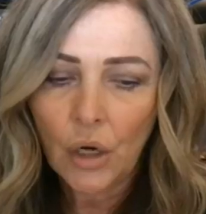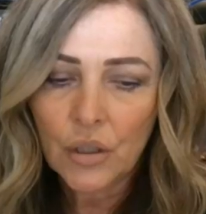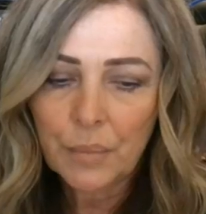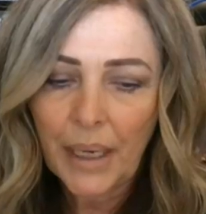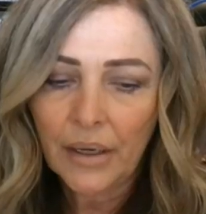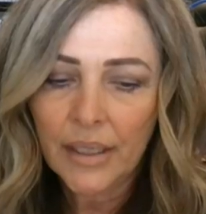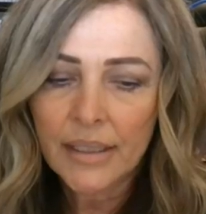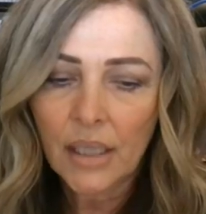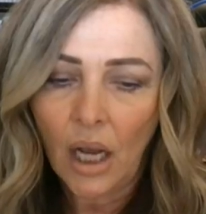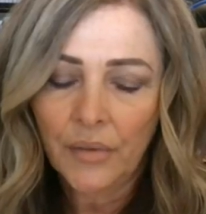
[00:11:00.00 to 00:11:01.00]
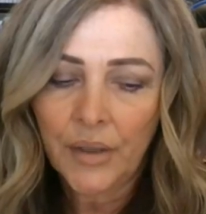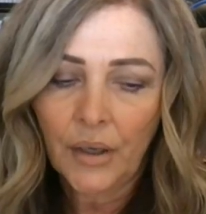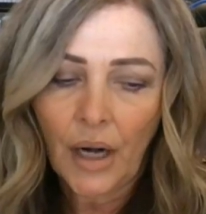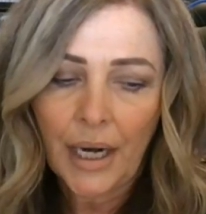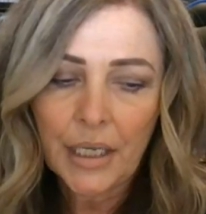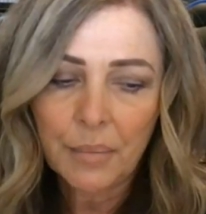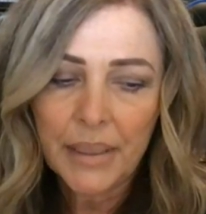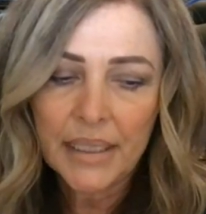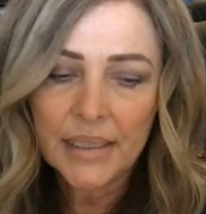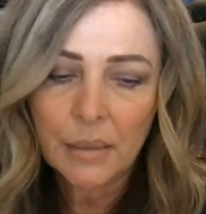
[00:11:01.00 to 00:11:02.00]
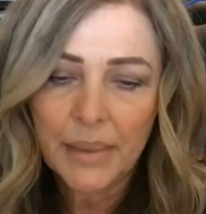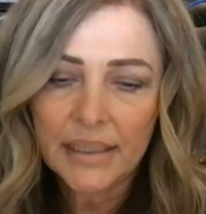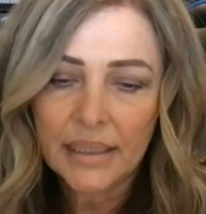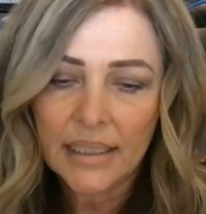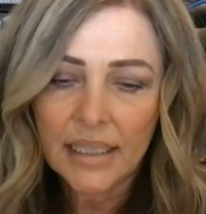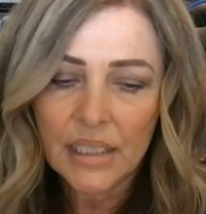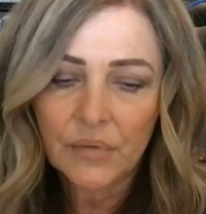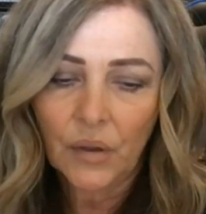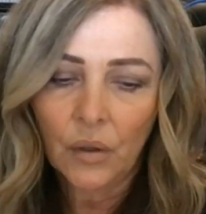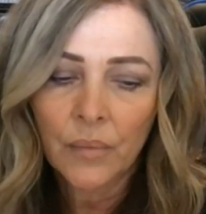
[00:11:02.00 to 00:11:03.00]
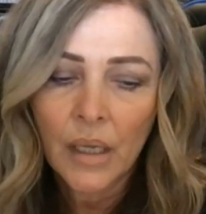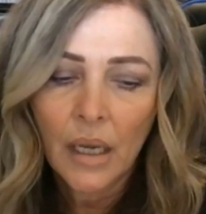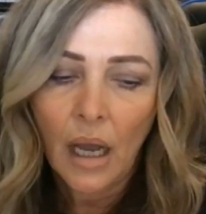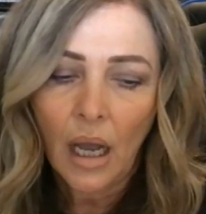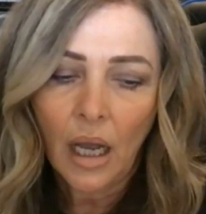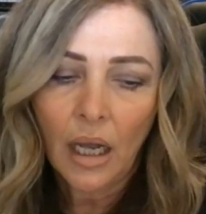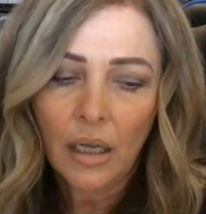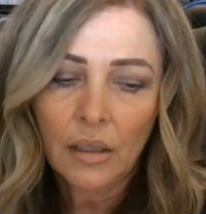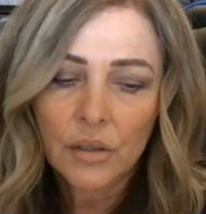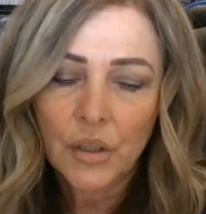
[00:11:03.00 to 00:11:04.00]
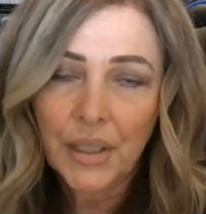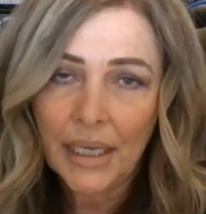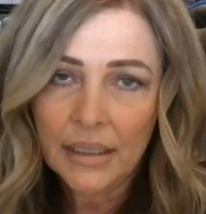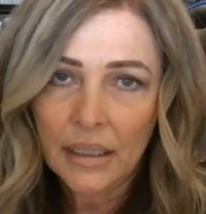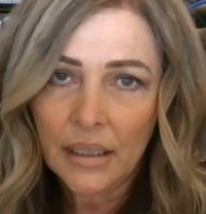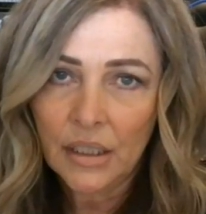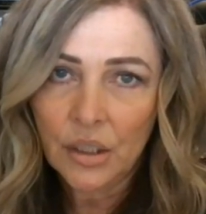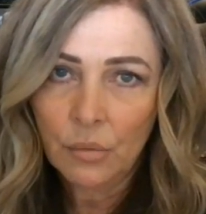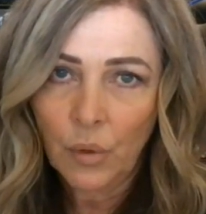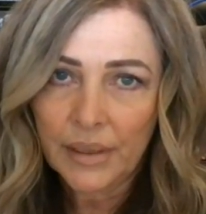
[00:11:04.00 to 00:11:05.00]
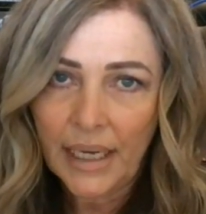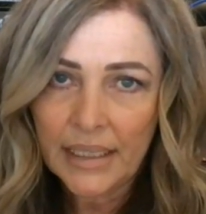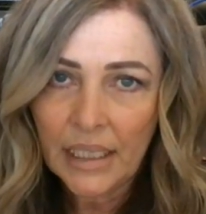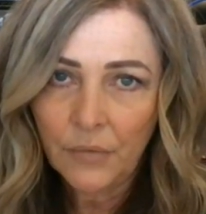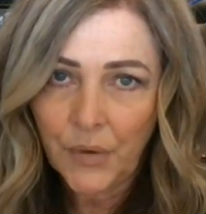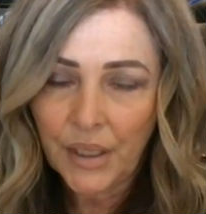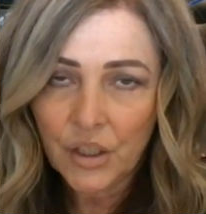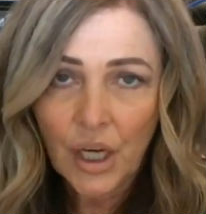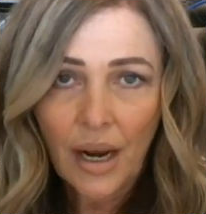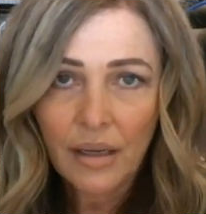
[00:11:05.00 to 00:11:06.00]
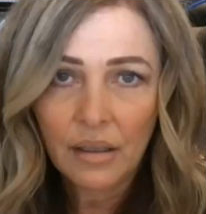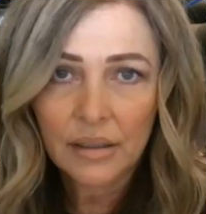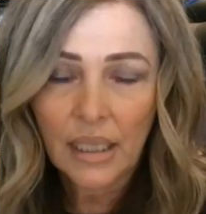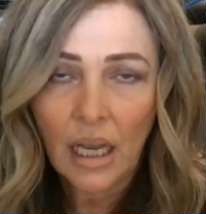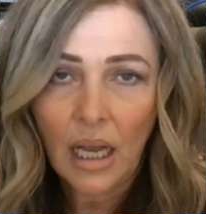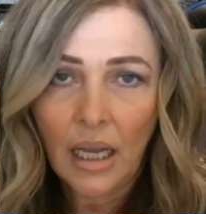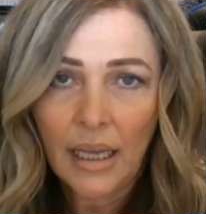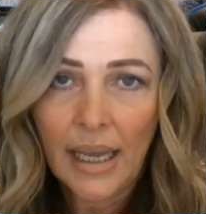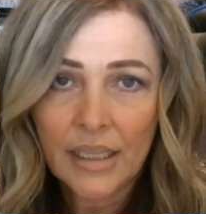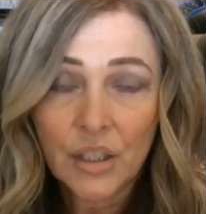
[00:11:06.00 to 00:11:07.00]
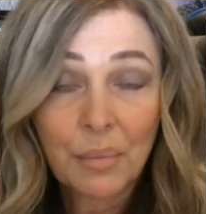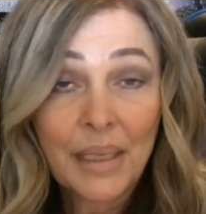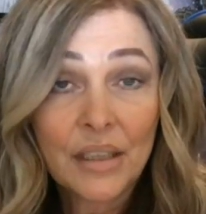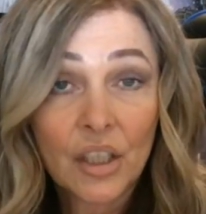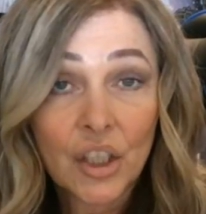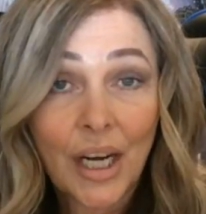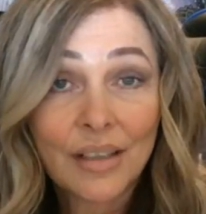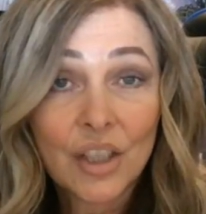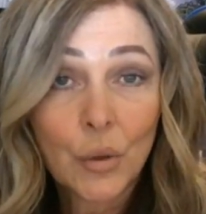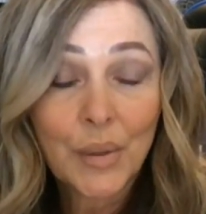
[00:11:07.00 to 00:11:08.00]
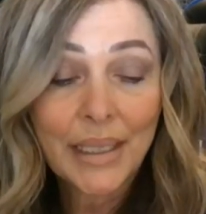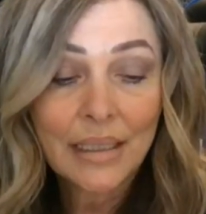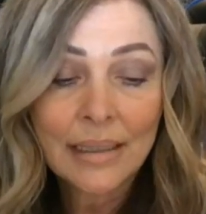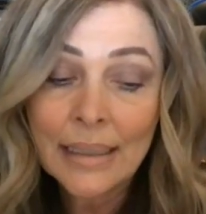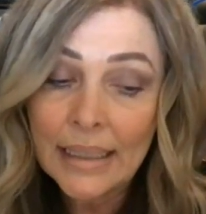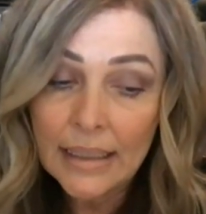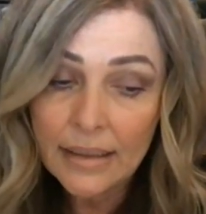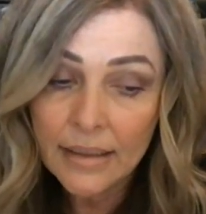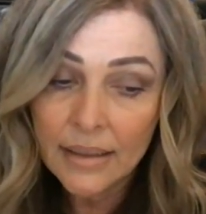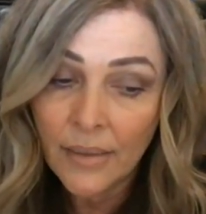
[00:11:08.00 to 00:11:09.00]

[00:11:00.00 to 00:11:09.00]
coach parents on their IEPs to be successful, to get what they need for their child and to meet their child's unique needs.